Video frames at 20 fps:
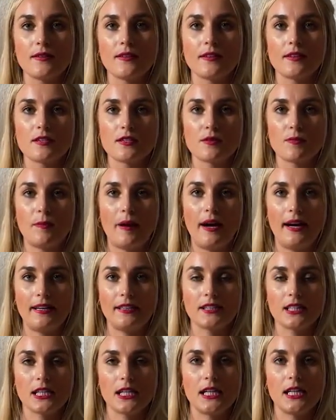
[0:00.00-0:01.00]

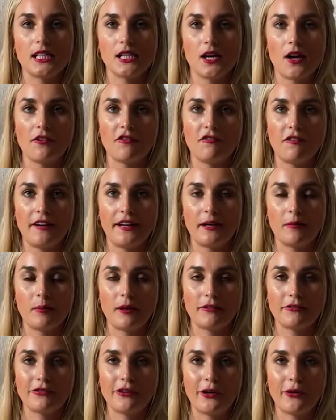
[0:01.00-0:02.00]
despite it not fitting my
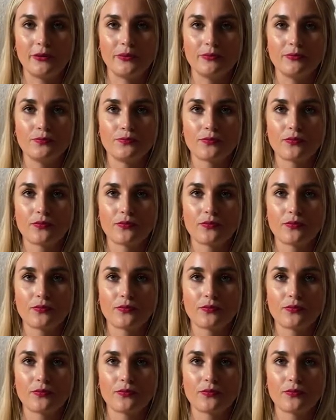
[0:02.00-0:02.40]
phone?